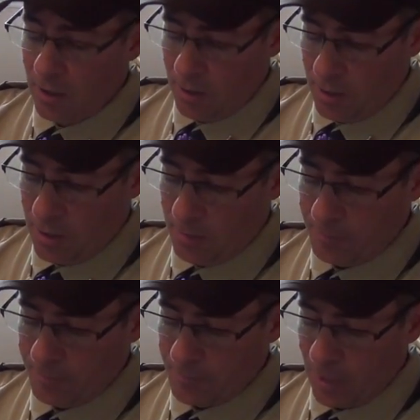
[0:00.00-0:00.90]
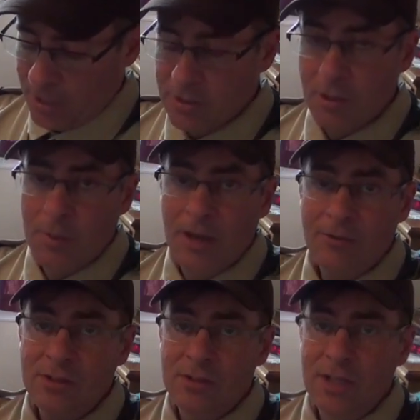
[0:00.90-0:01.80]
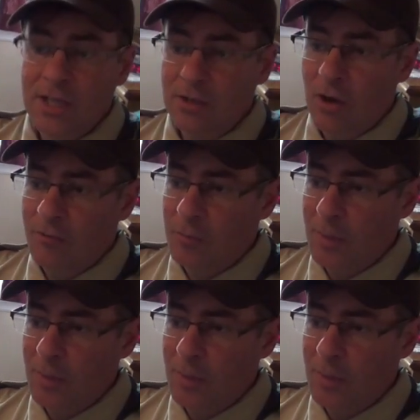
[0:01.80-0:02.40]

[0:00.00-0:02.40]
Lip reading: I ended up having to take it off